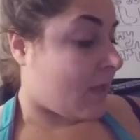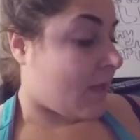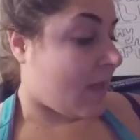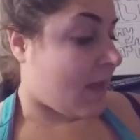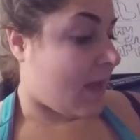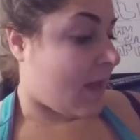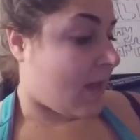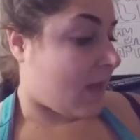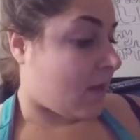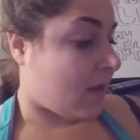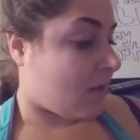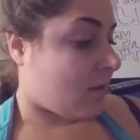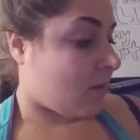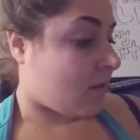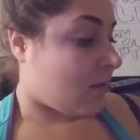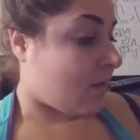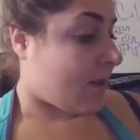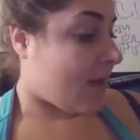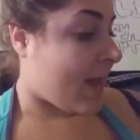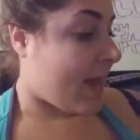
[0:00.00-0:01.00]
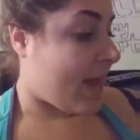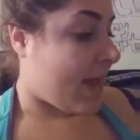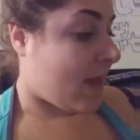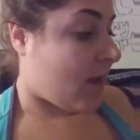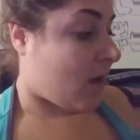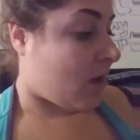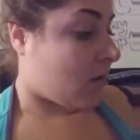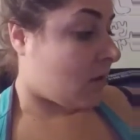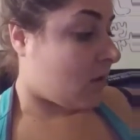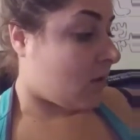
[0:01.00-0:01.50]
Hey. I
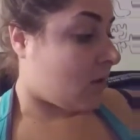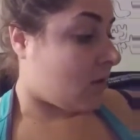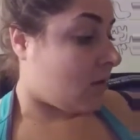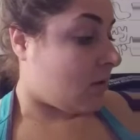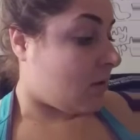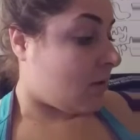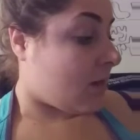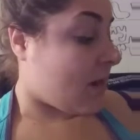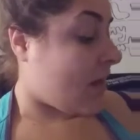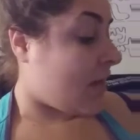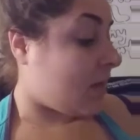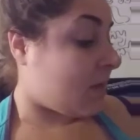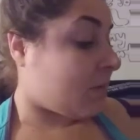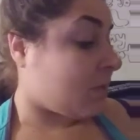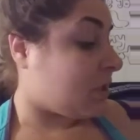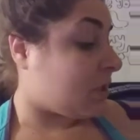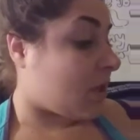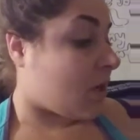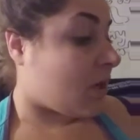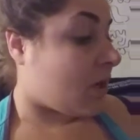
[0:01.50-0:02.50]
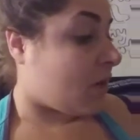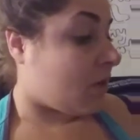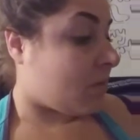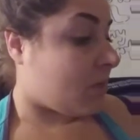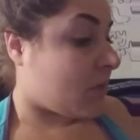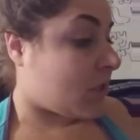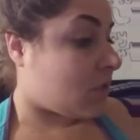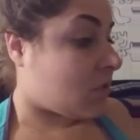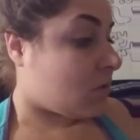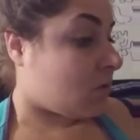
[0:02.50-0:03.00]
didn't mean to call you a
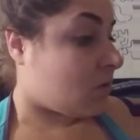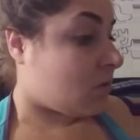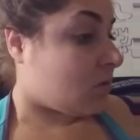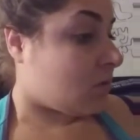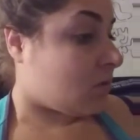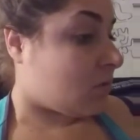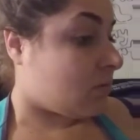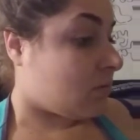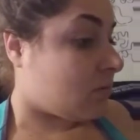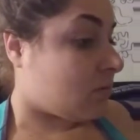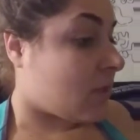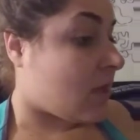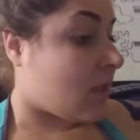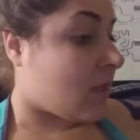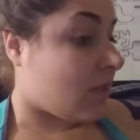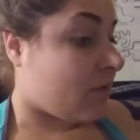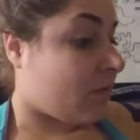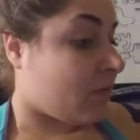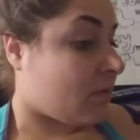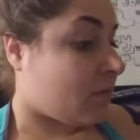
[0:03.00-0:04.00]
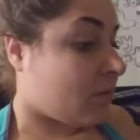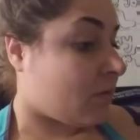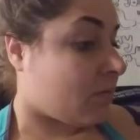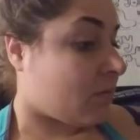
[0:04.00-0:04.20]
bitch. I love you.